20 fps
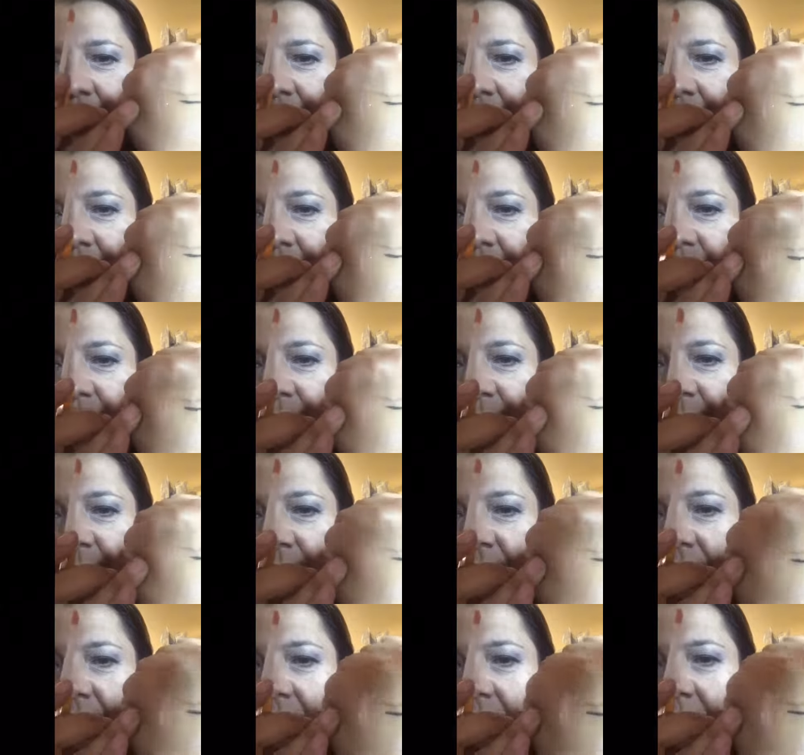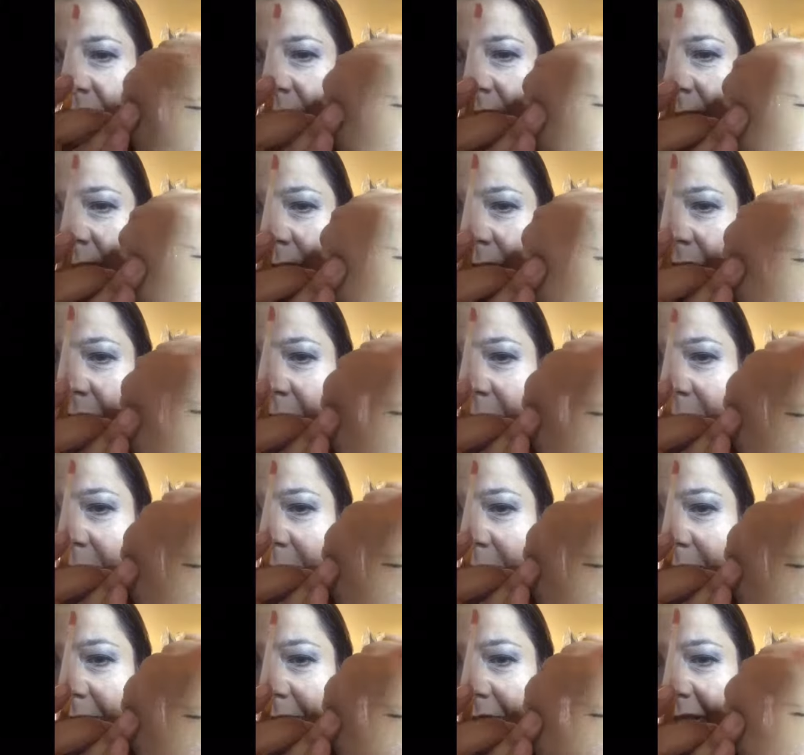with some some
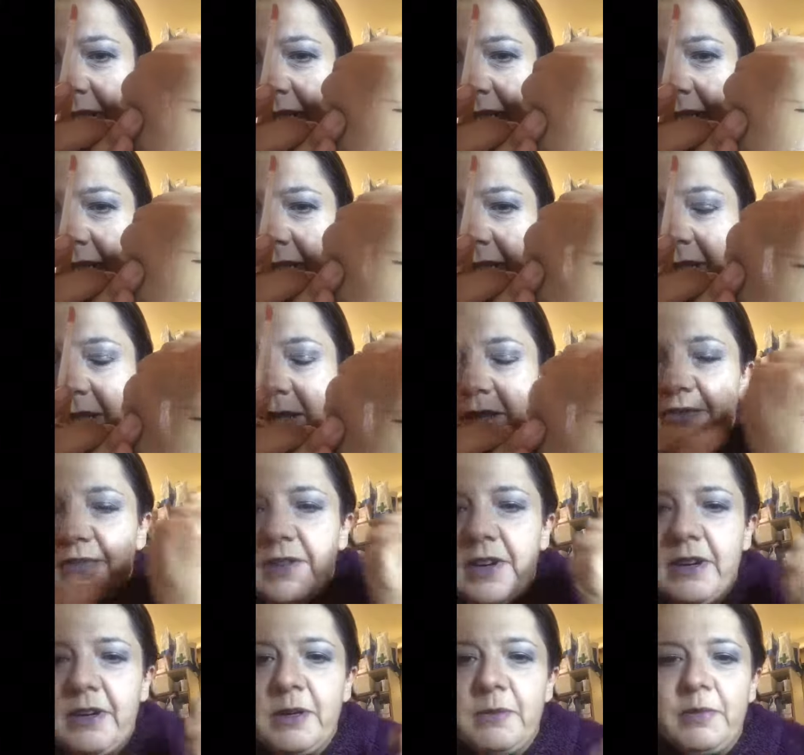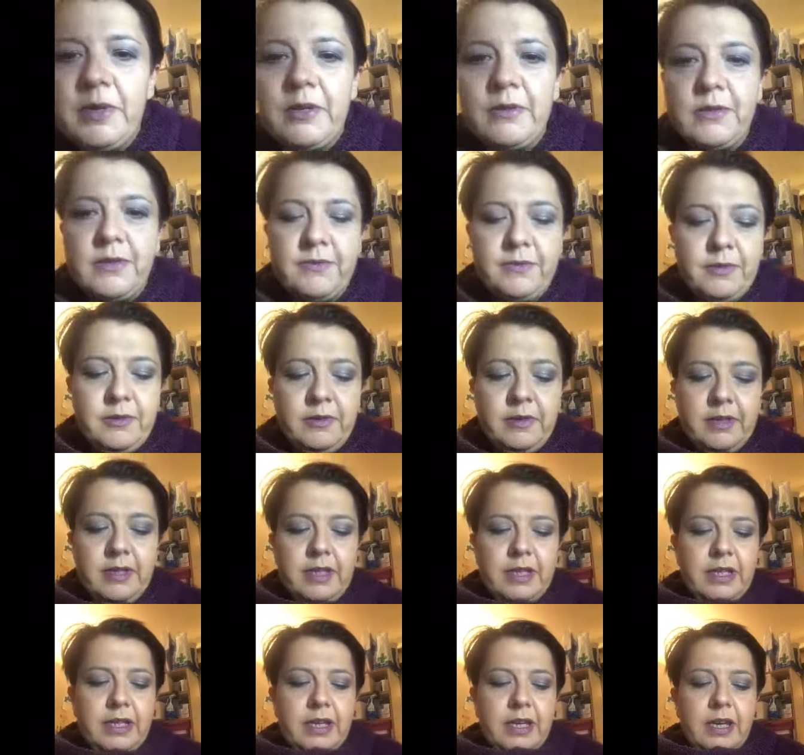gold flecks in it. It's very beautiful.
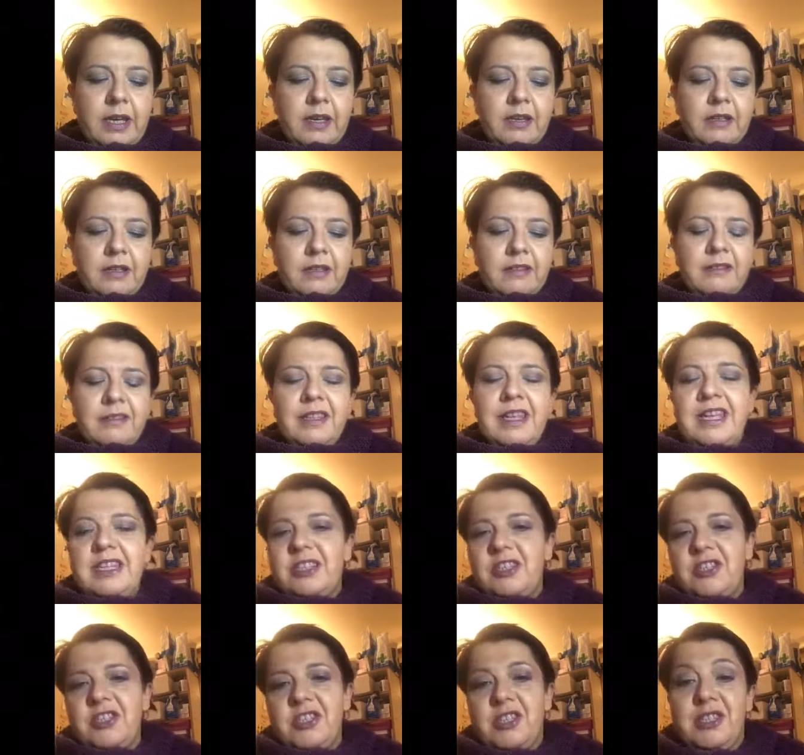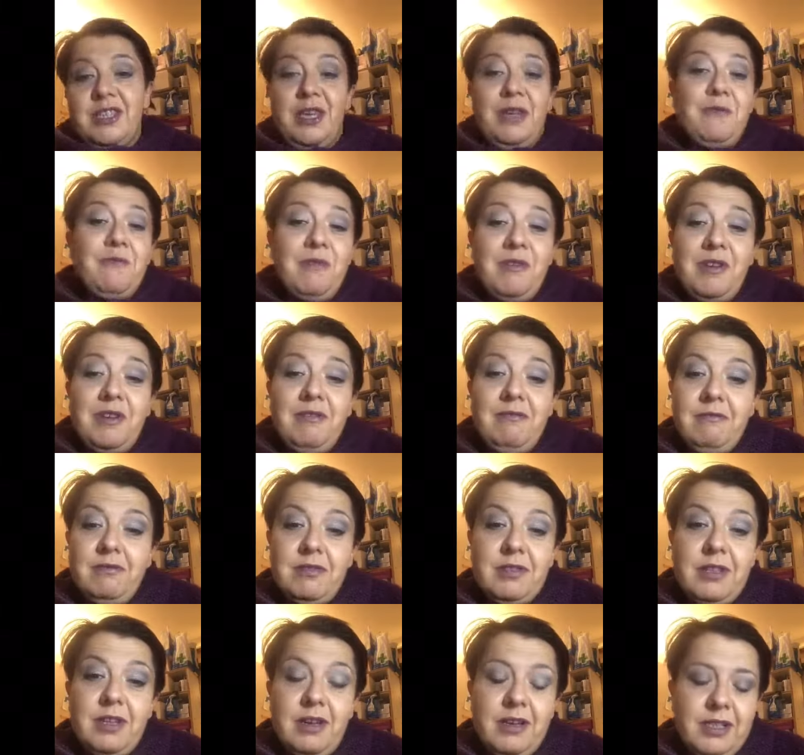Let's just see what it
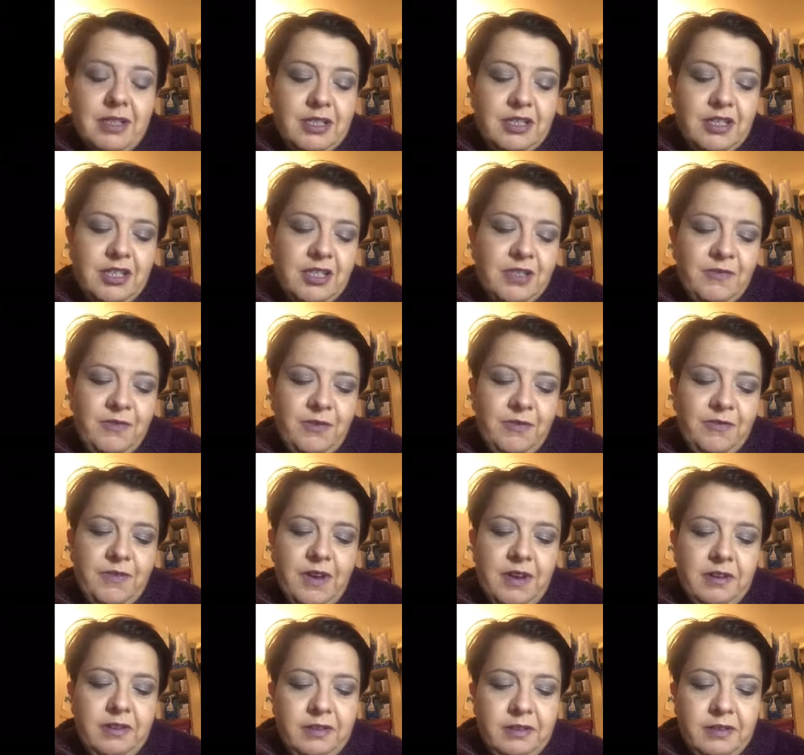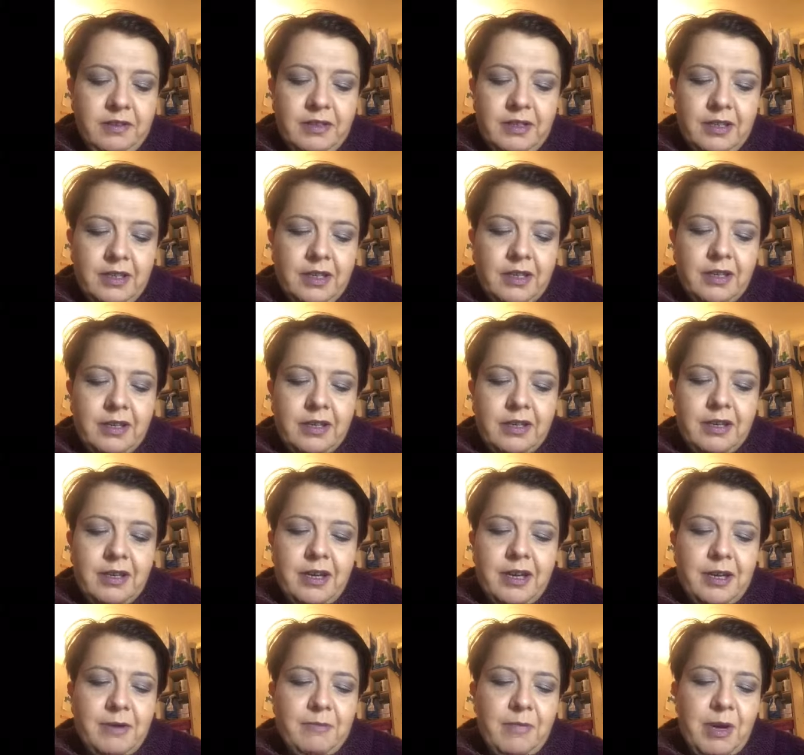looks like, just for fun.
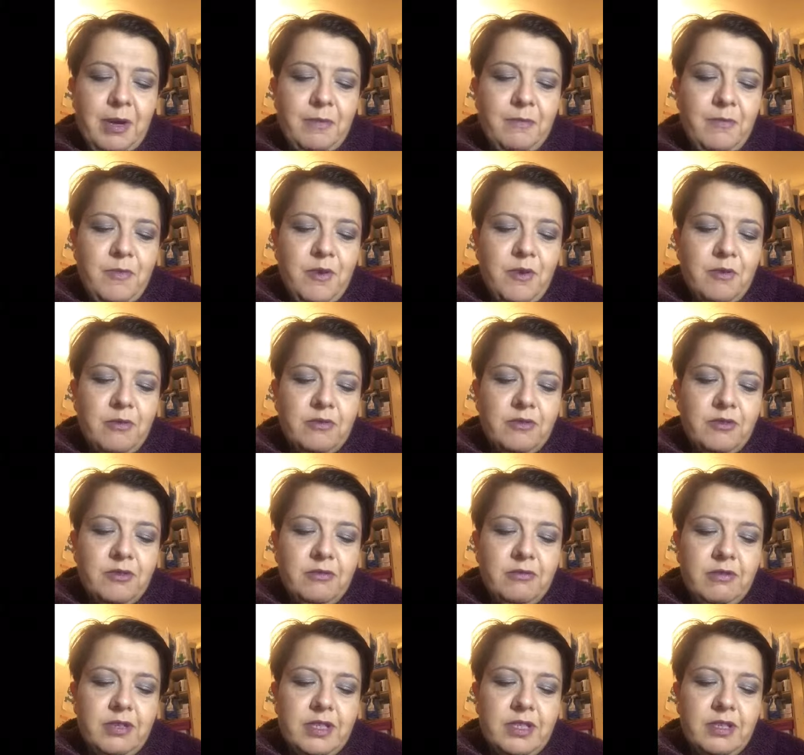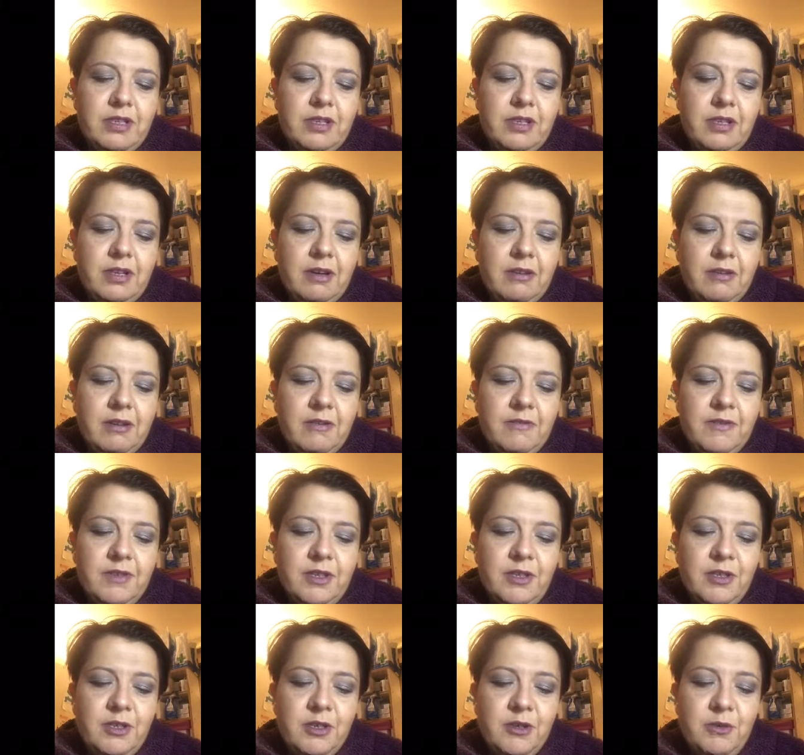Um, I'm not sure it's going to go over
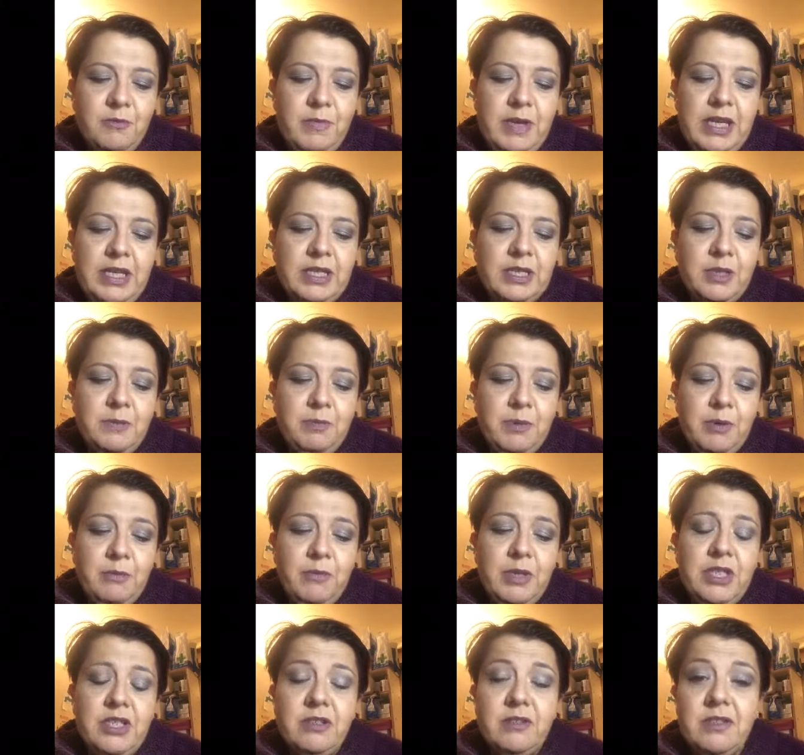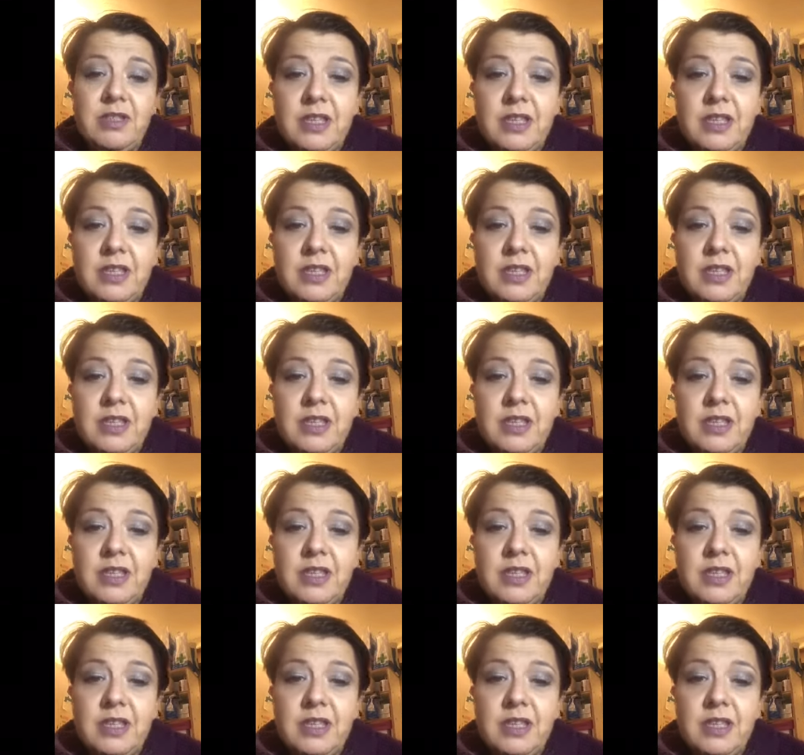the two mixed, but we shall